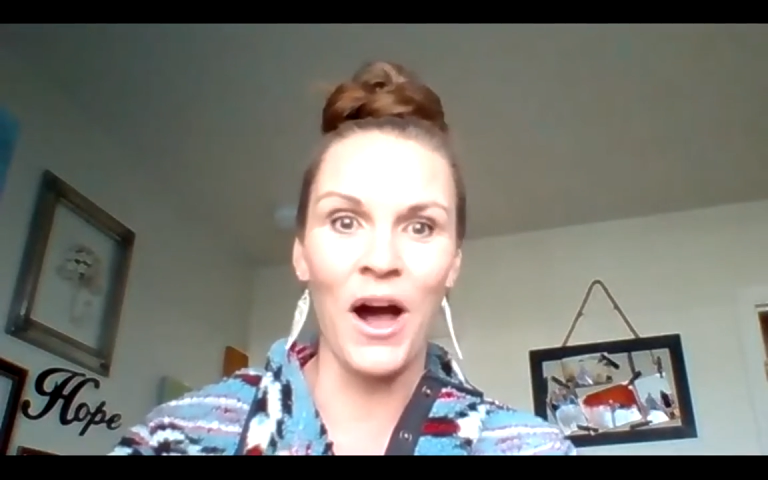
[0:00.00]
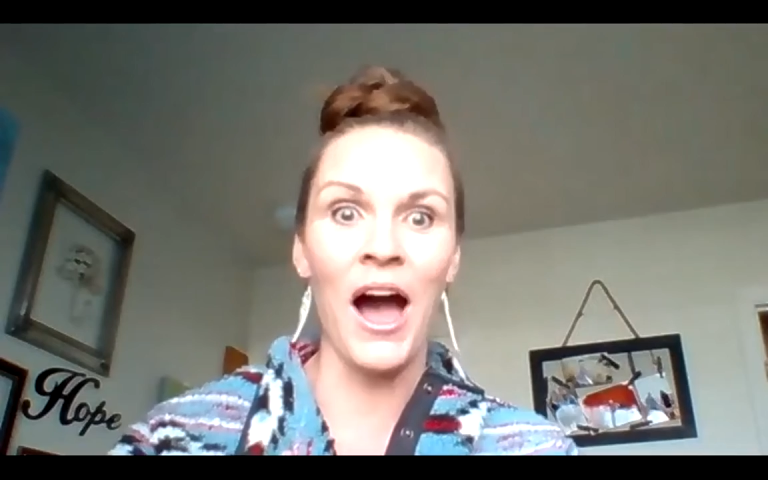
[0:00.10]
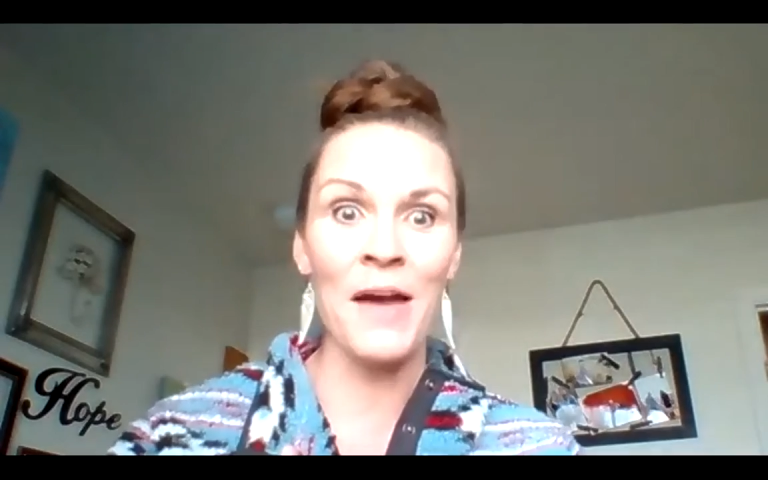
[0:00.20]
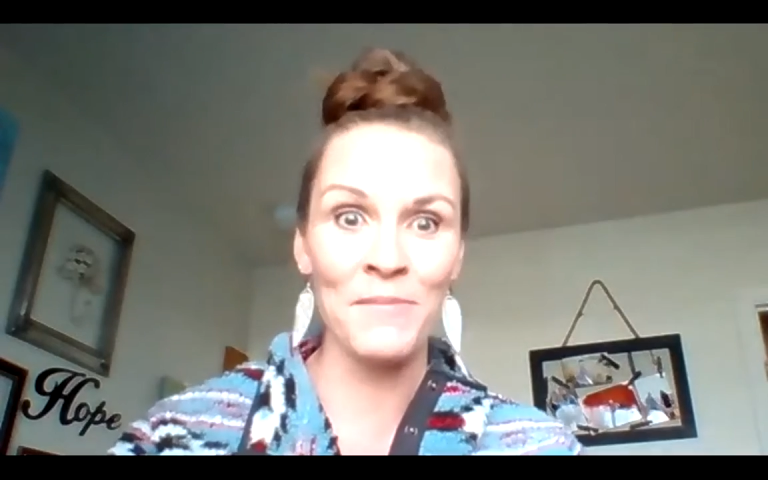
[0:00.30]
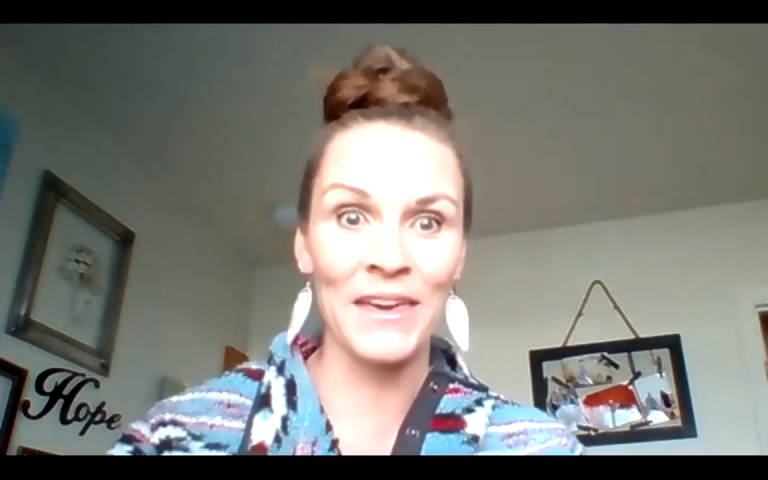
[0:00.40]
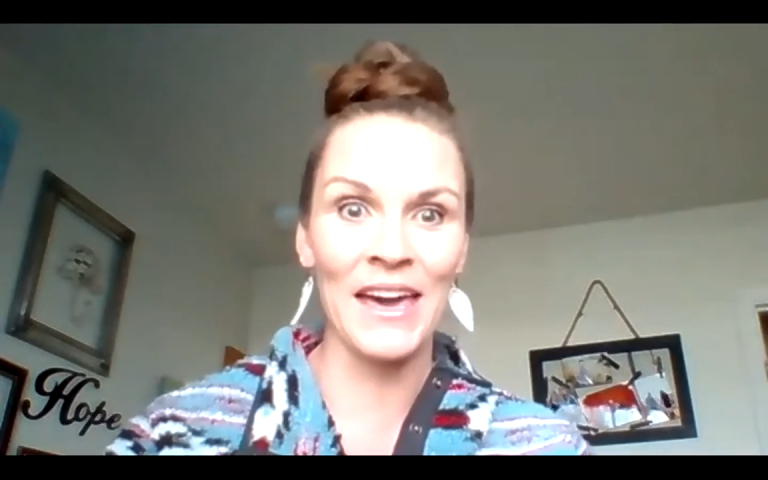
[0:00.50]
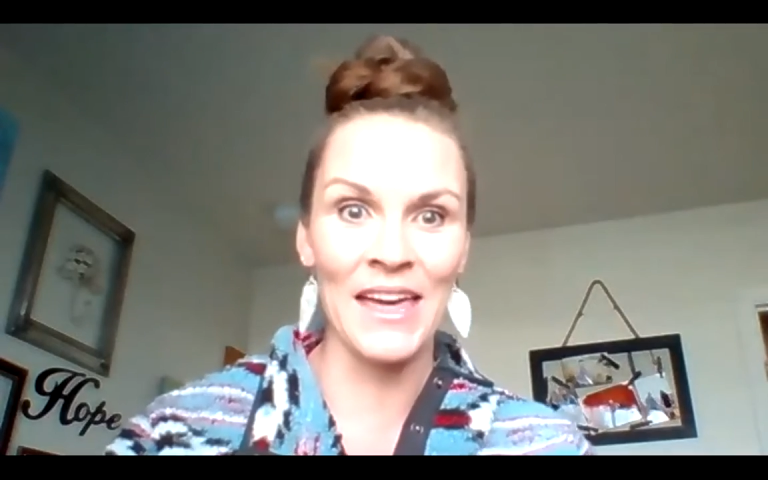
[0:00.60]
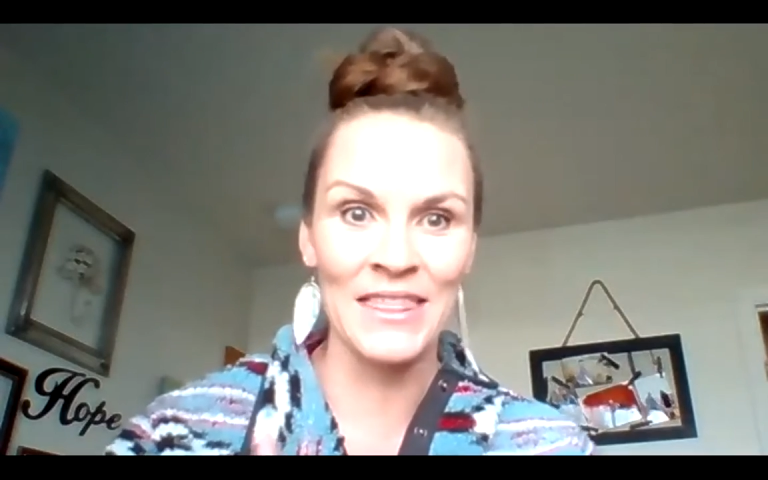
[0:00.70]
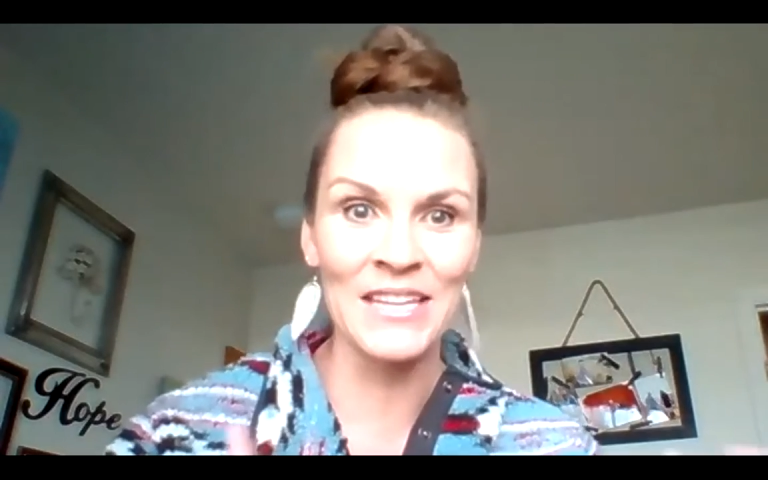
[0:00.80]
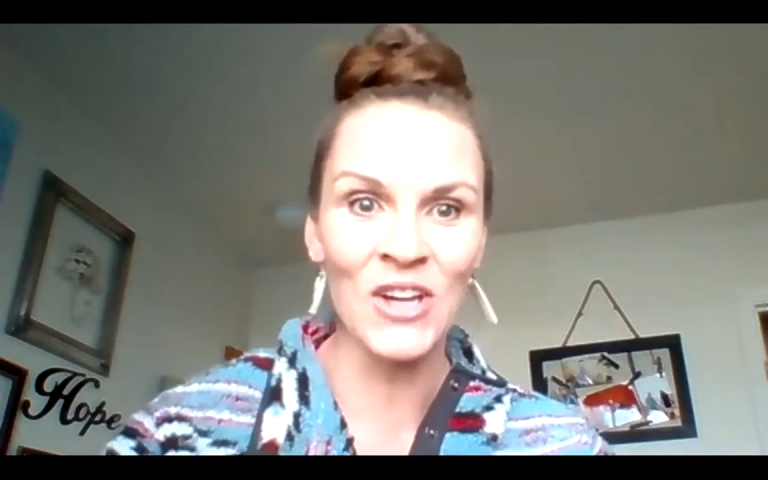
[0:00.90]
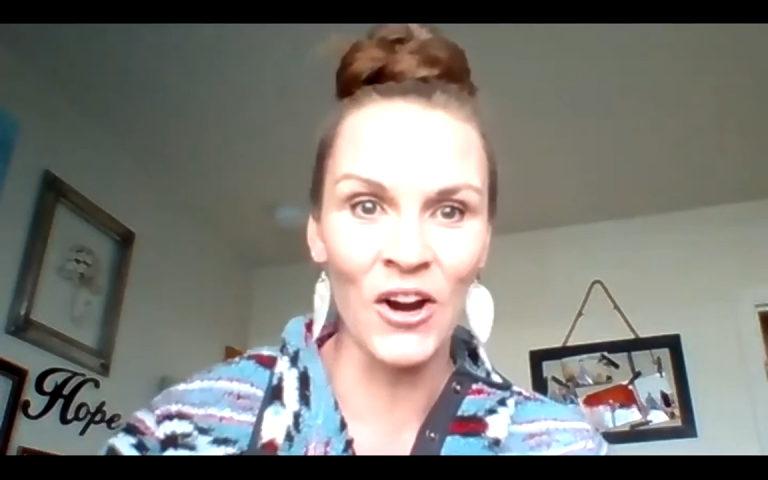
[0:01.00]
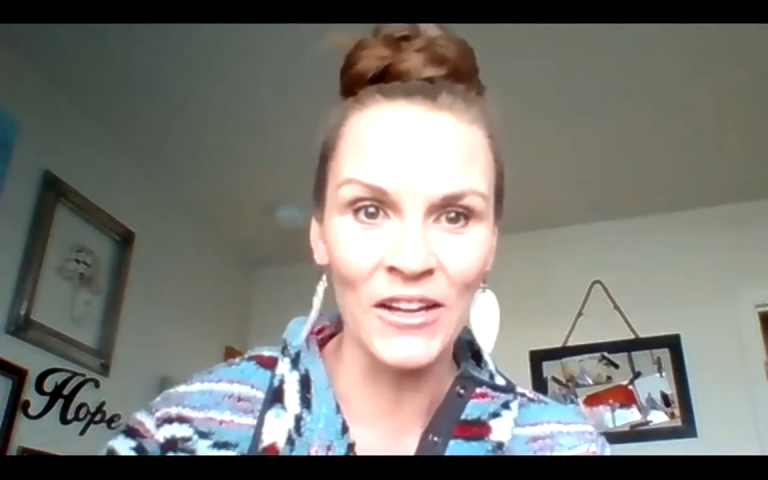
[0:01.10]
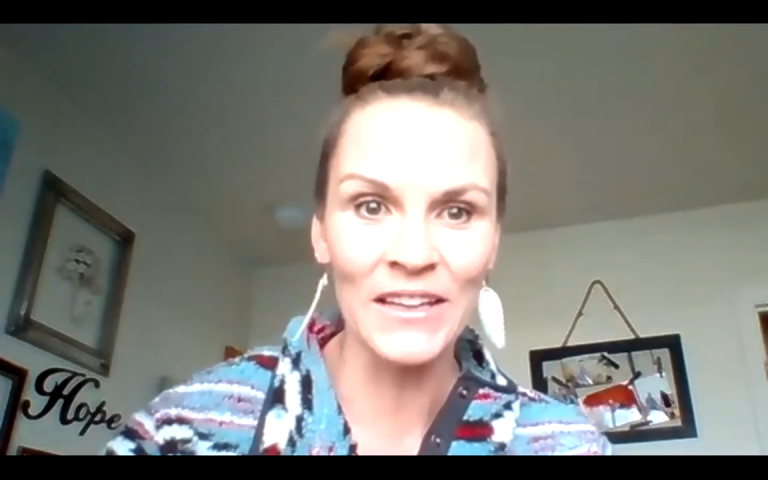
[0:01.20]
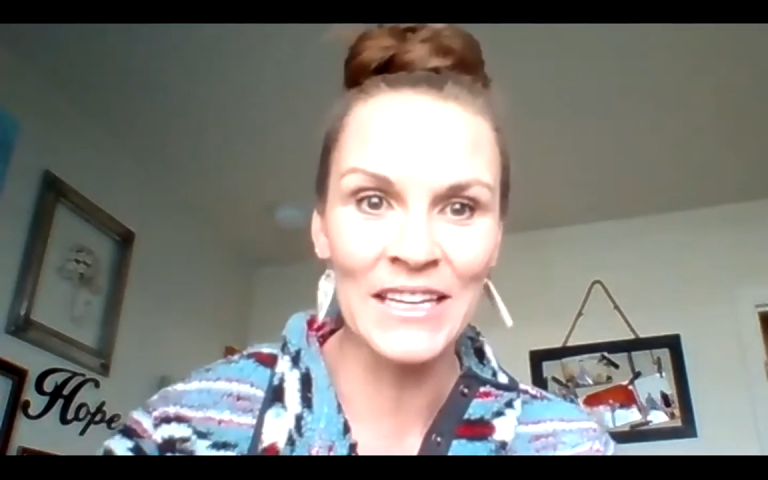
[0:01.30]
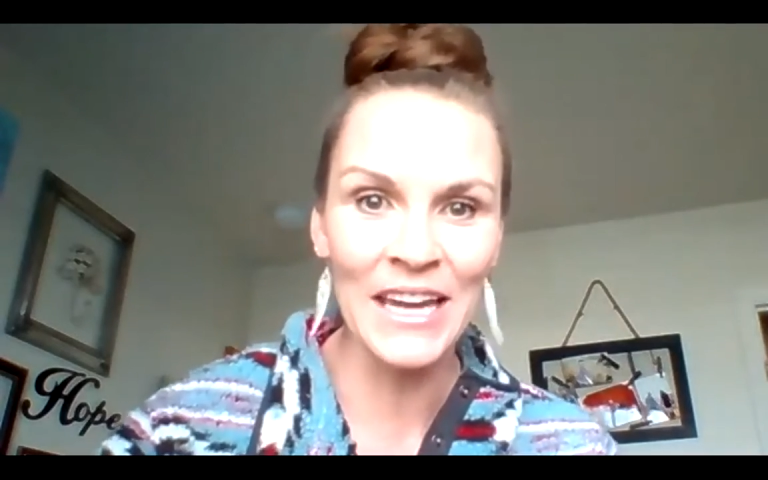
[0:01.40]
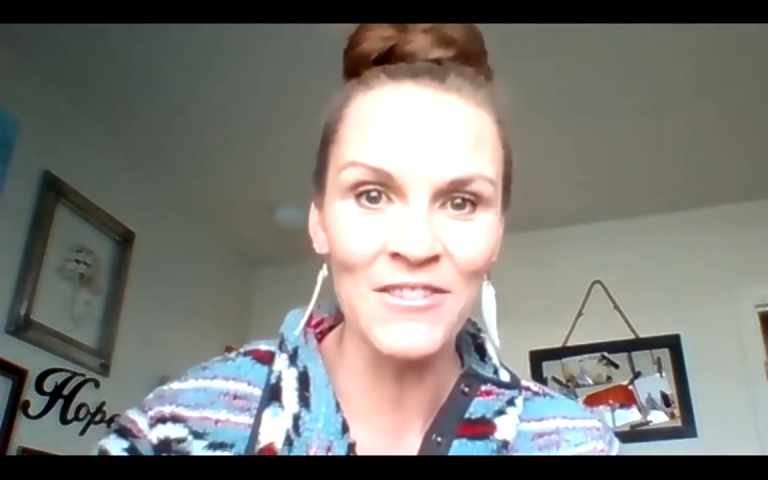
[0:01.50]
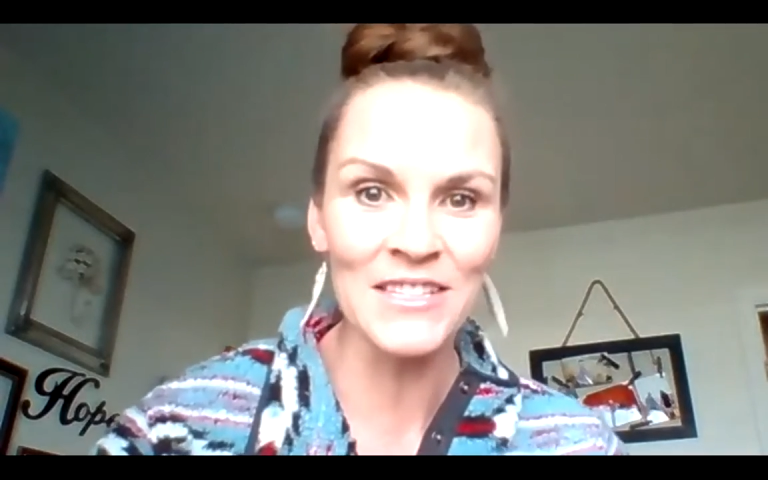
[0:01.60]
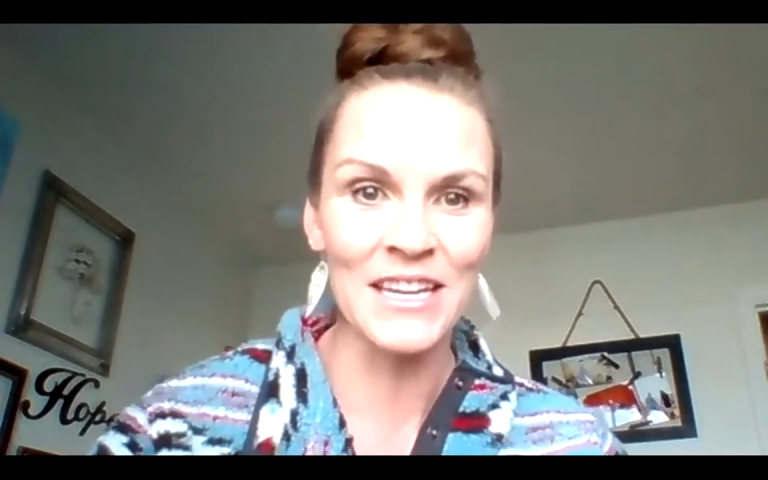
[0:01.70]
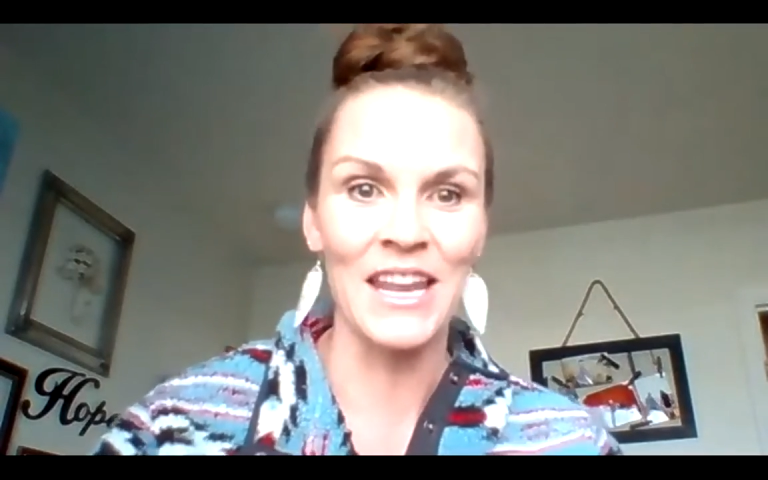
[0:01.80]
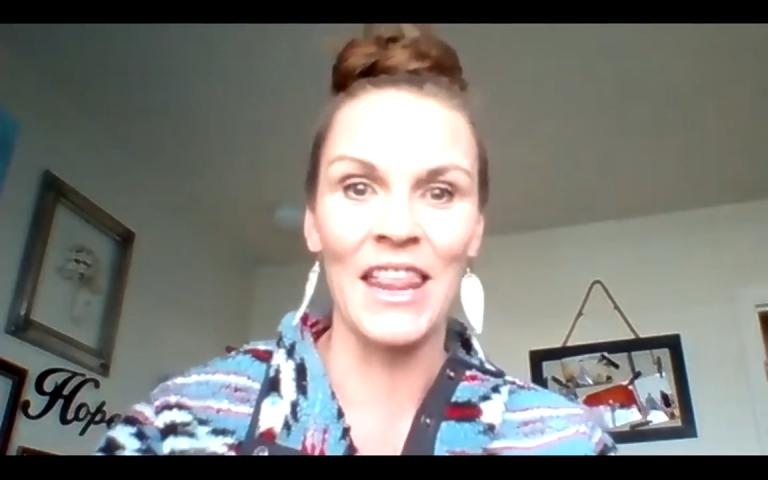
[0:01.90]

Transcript: I'm getting this Harley Davidson.